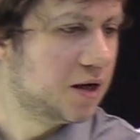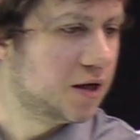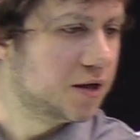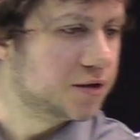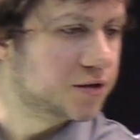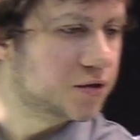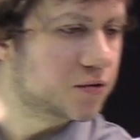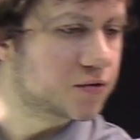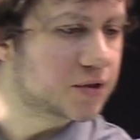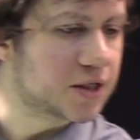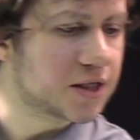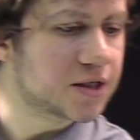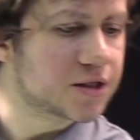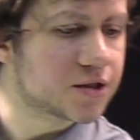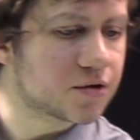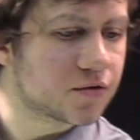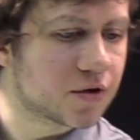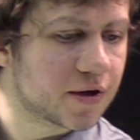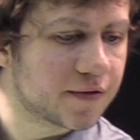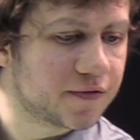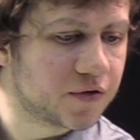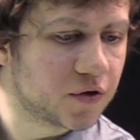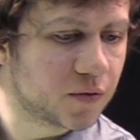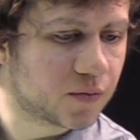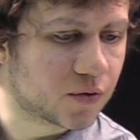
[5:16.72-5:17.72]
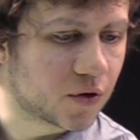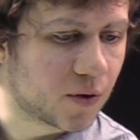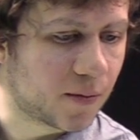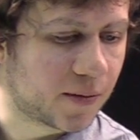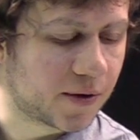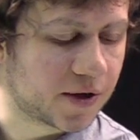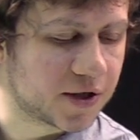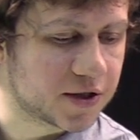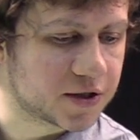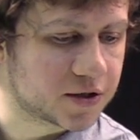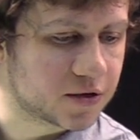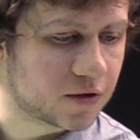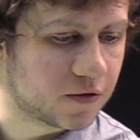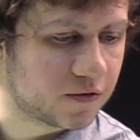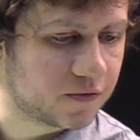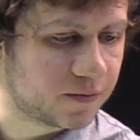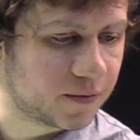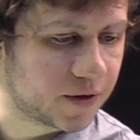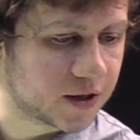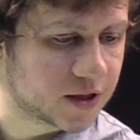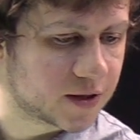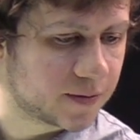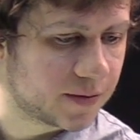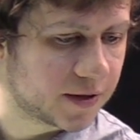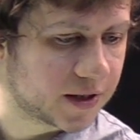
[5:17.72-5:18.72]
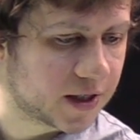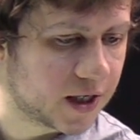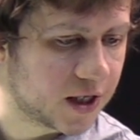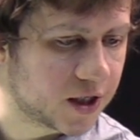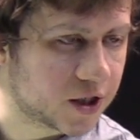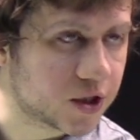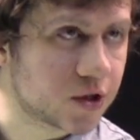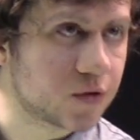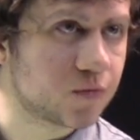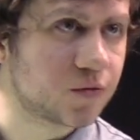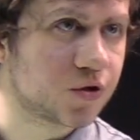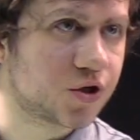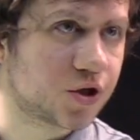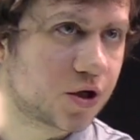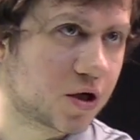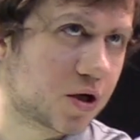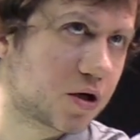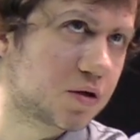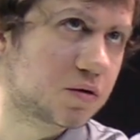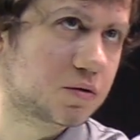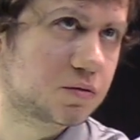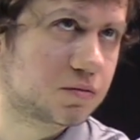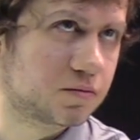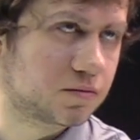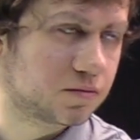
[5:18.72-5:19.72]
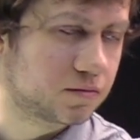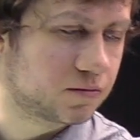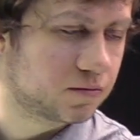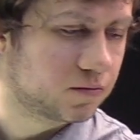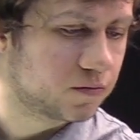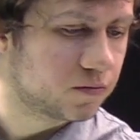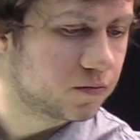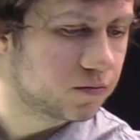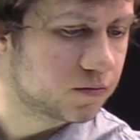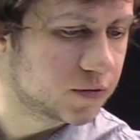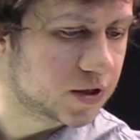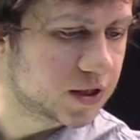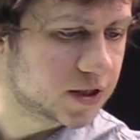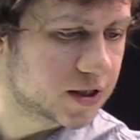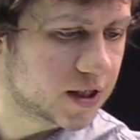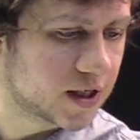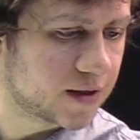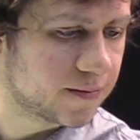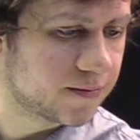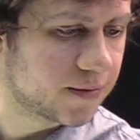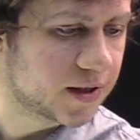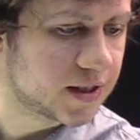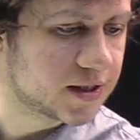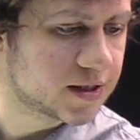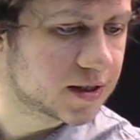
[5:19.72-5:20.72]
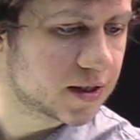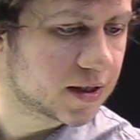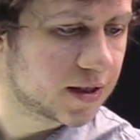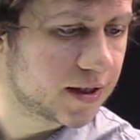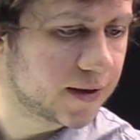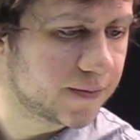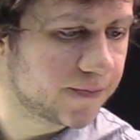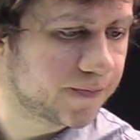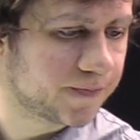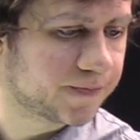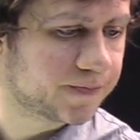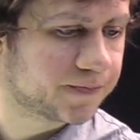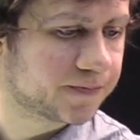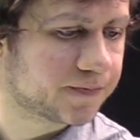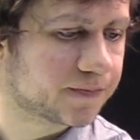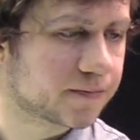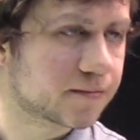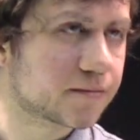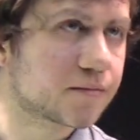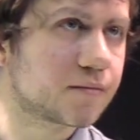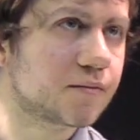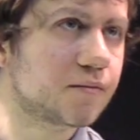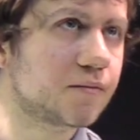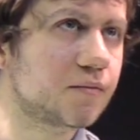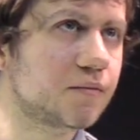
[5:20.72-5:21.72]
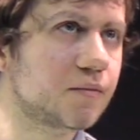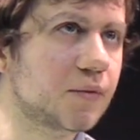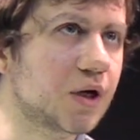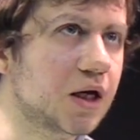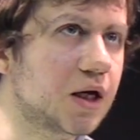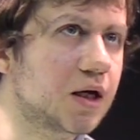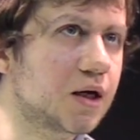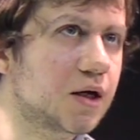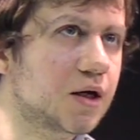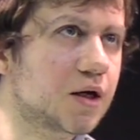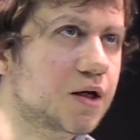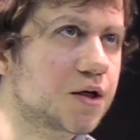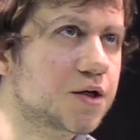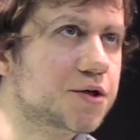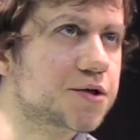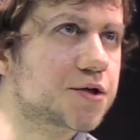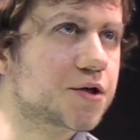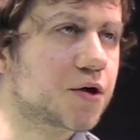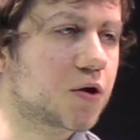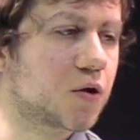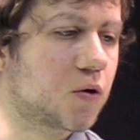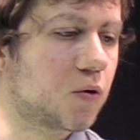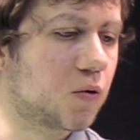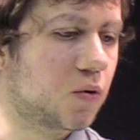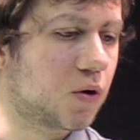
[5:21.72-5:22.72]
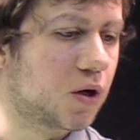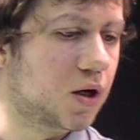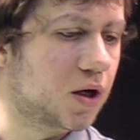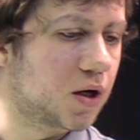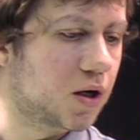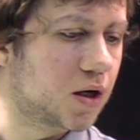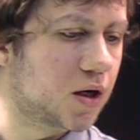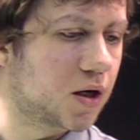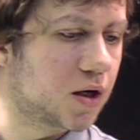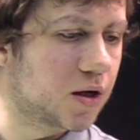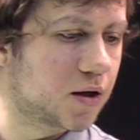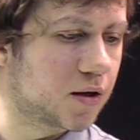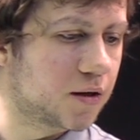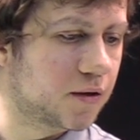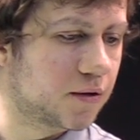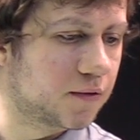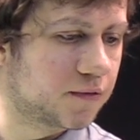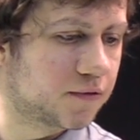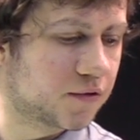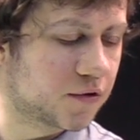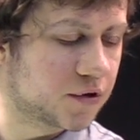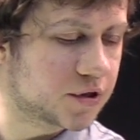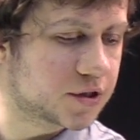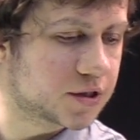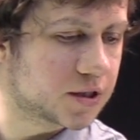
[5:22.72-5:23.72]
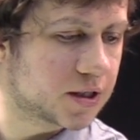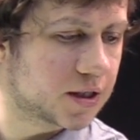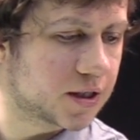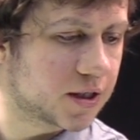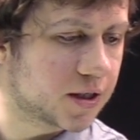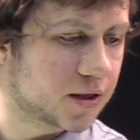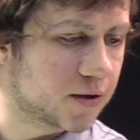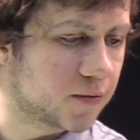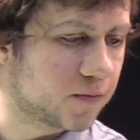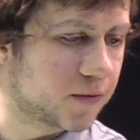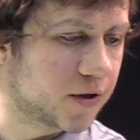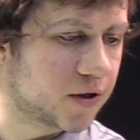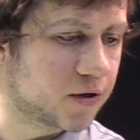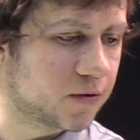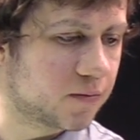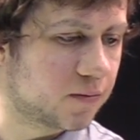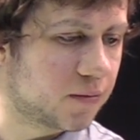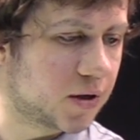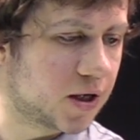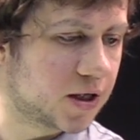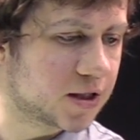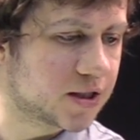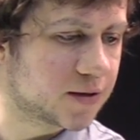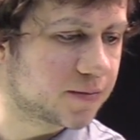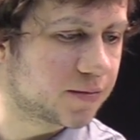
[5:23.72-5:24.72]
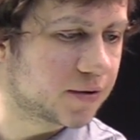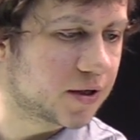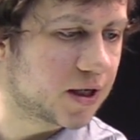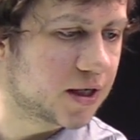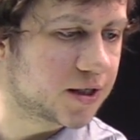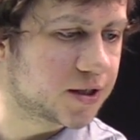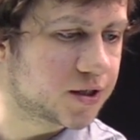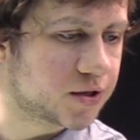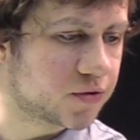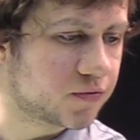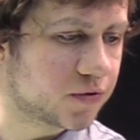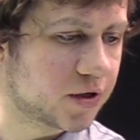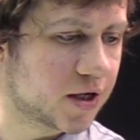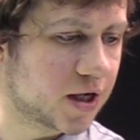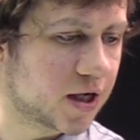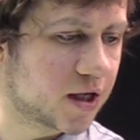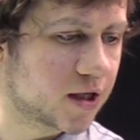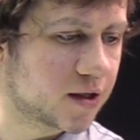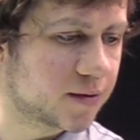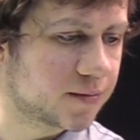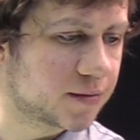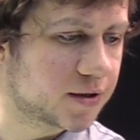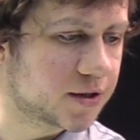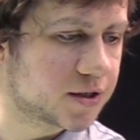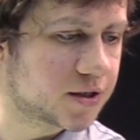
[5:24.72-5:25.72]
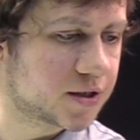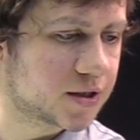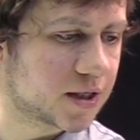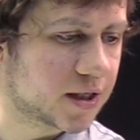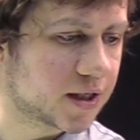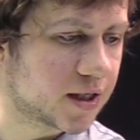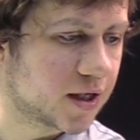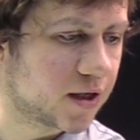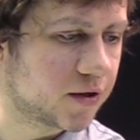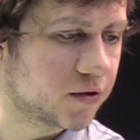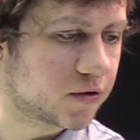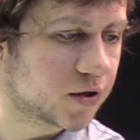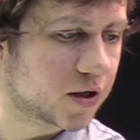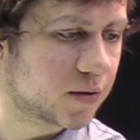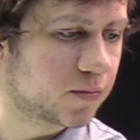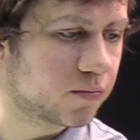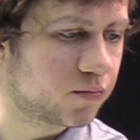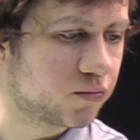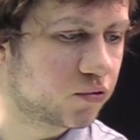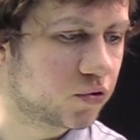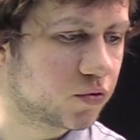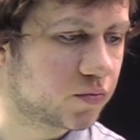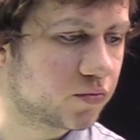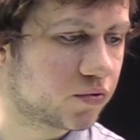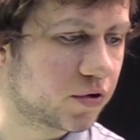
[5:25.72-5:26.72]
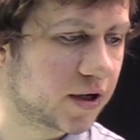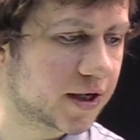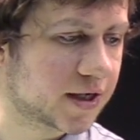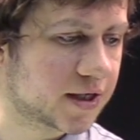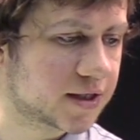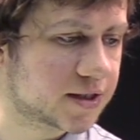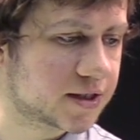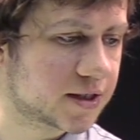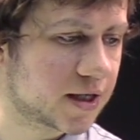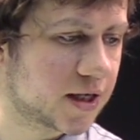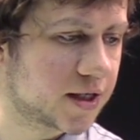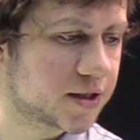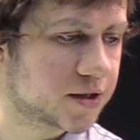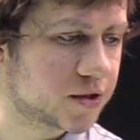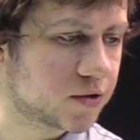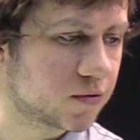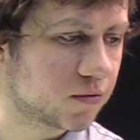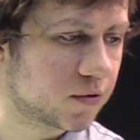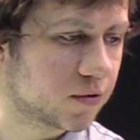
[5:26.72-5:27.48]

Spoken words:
So then there are a few properties of multiplication, which are the same basically. So firstly, when you multiply three elements, again, you can put brackets as you